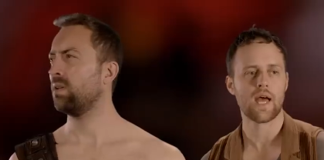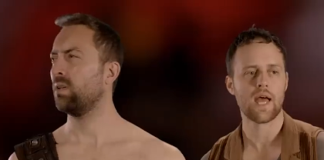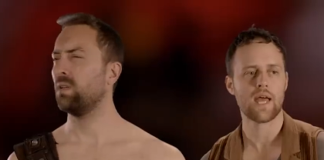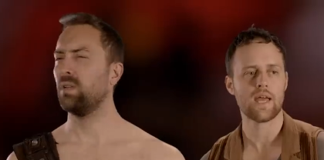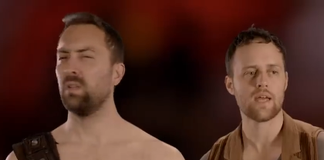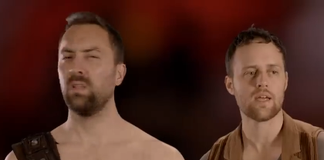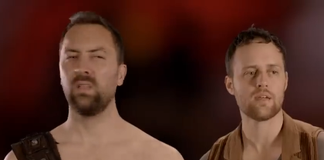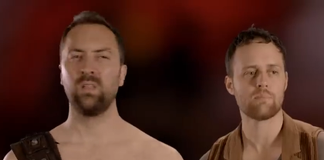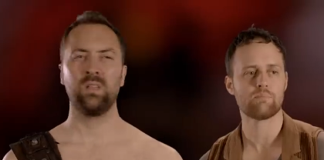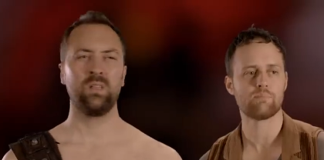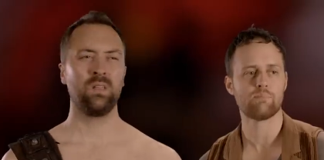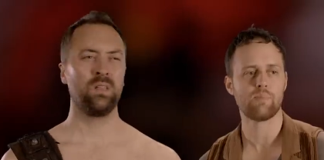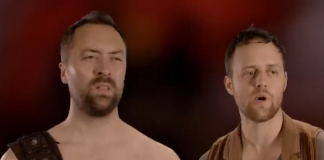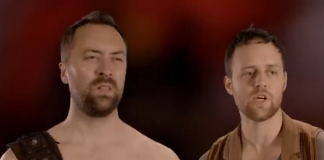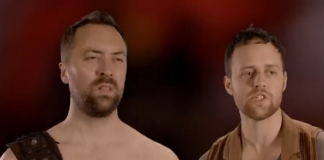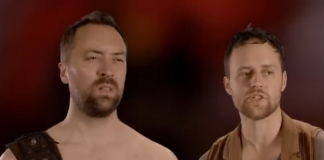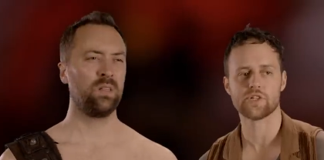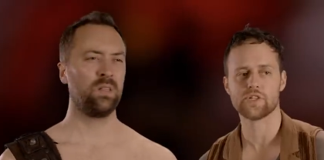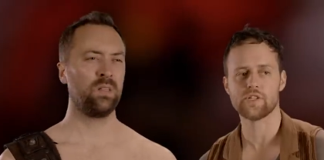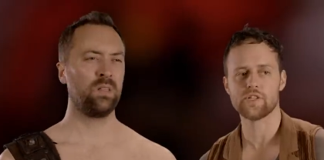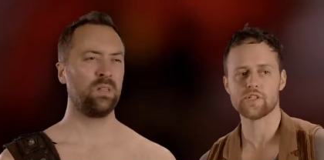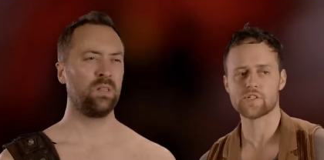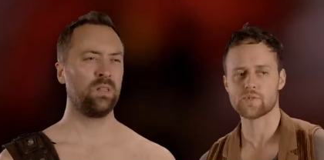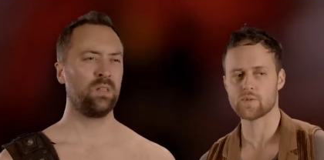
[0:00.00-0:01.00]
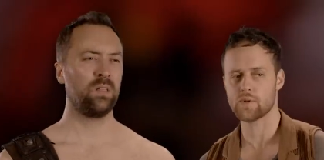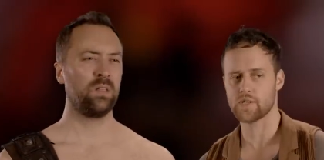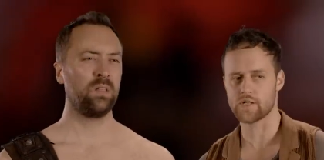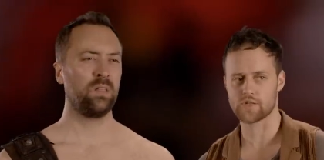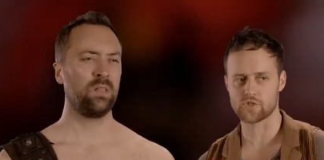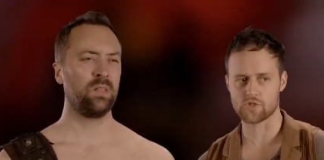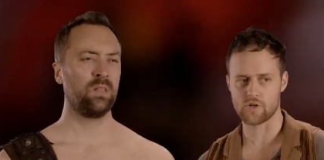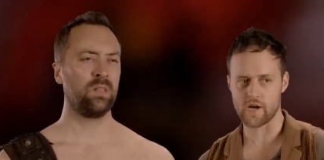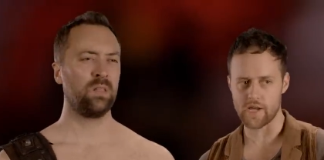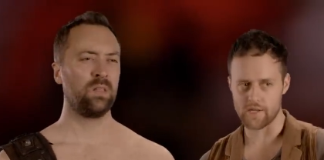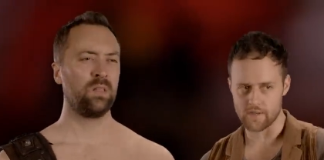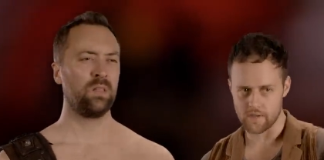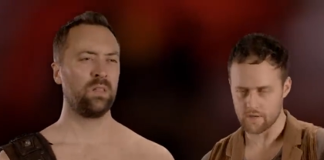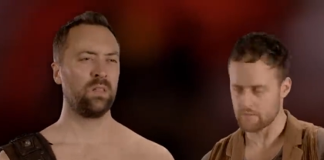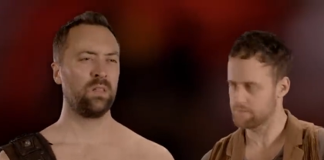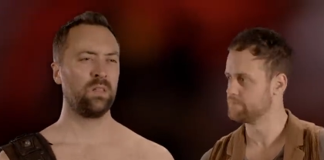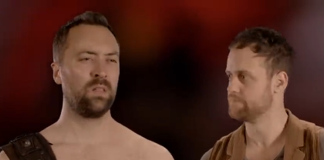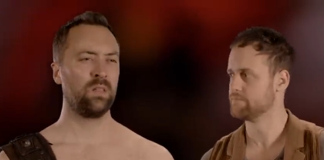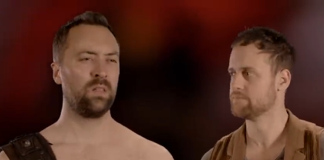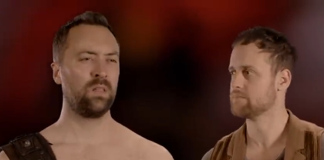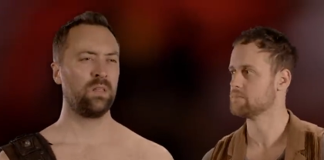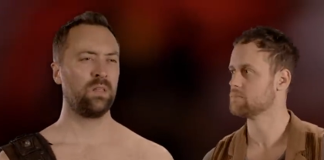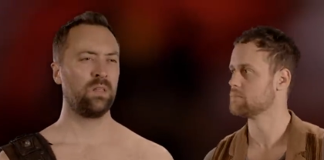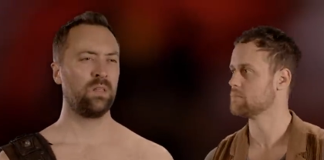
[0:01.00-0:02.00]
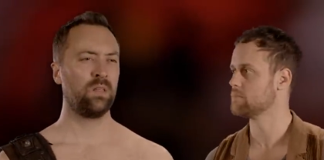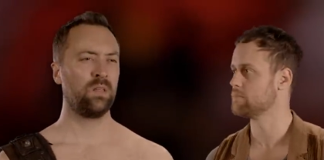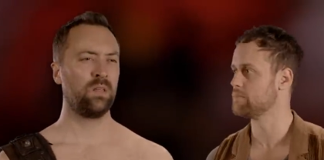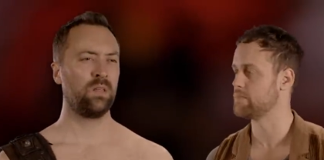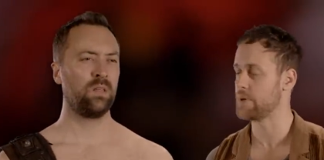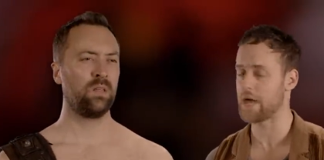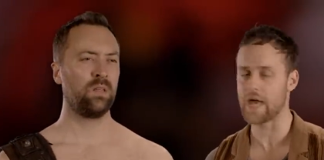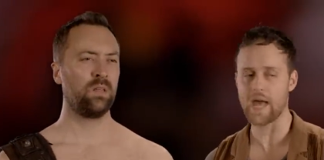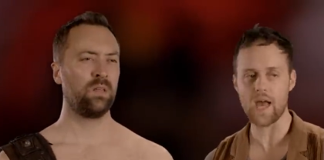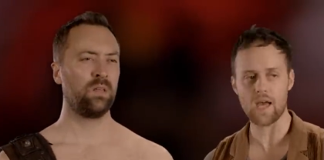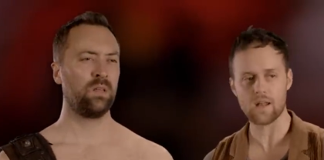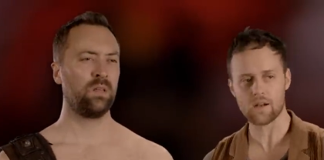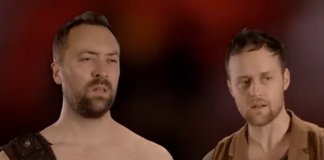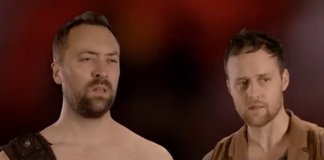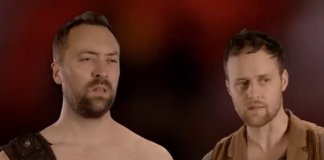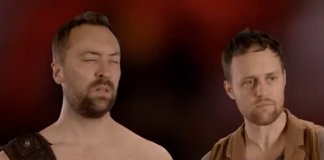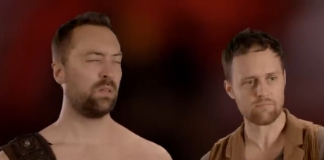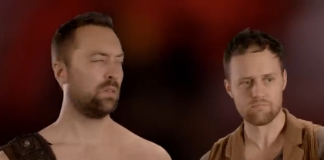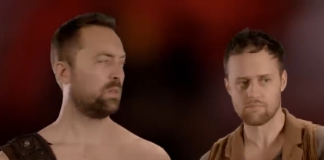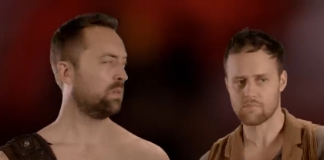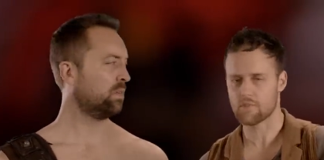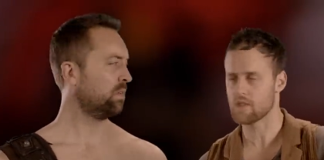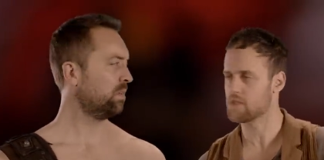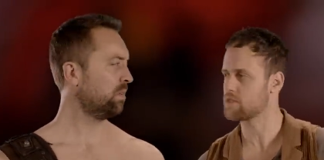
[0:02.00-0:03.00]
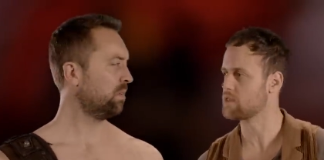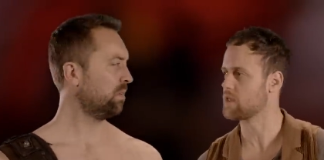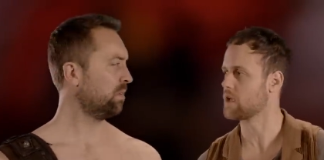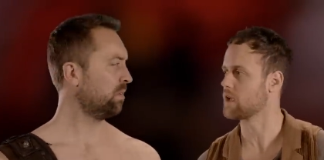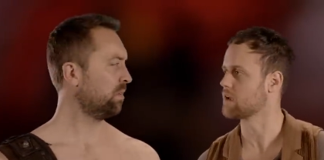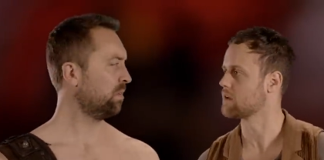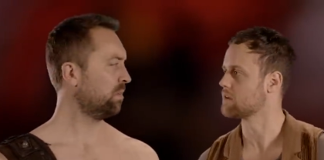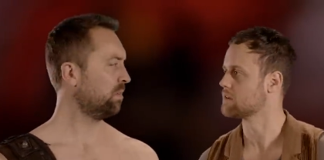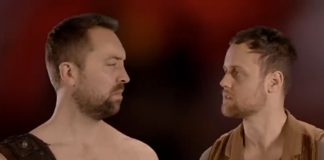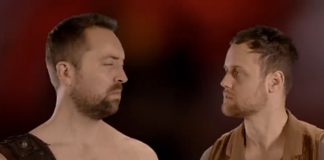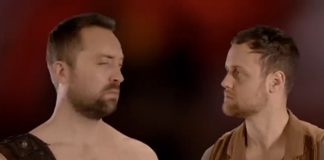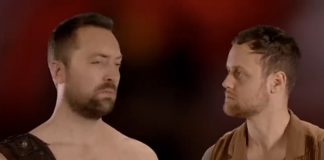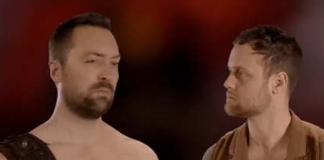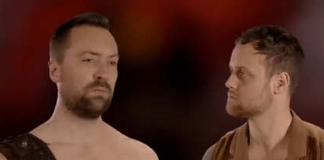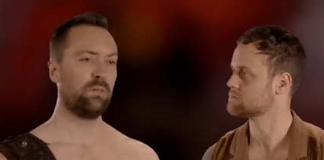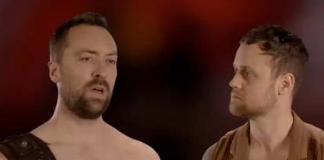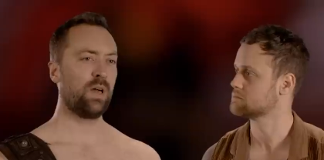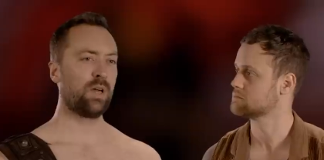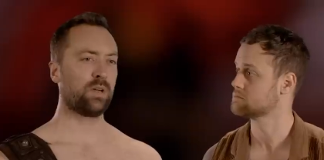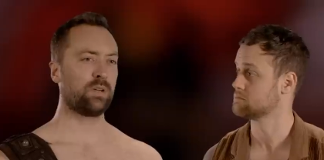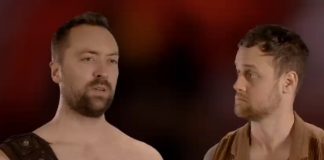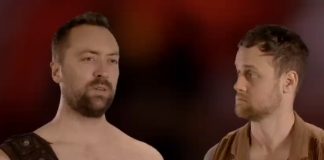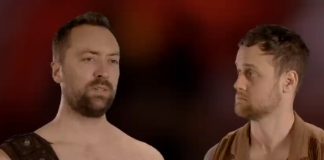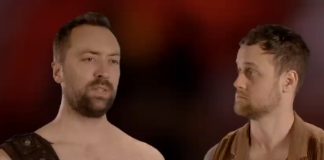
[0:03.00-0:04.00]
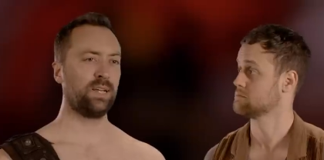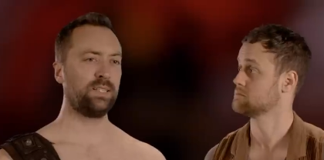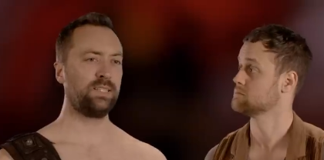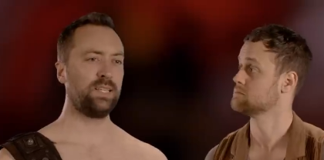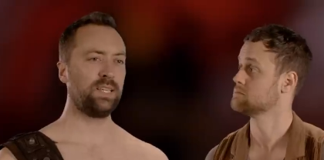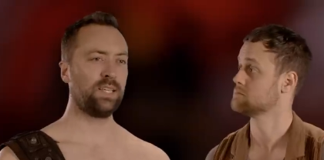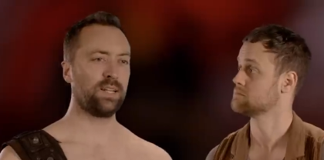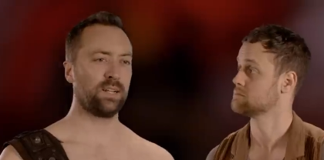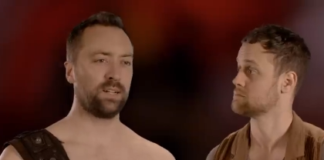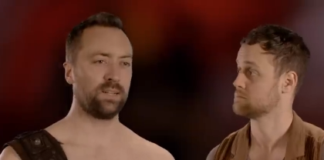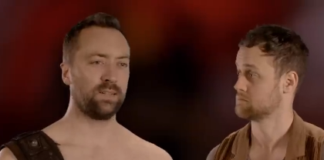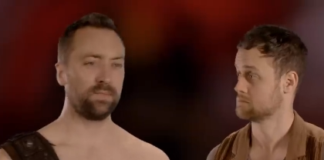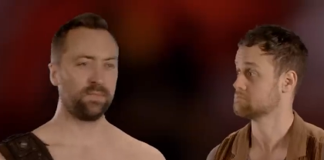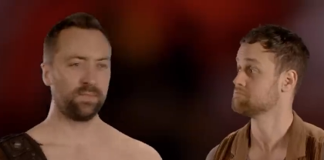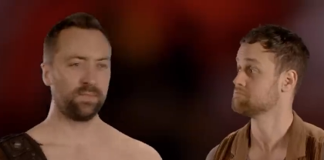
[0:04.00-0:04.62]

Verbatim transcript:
Speaker 1: try. Hey, Bodger, do you just want to try your pan on the
Speaker 2: thing? Oh, good idea.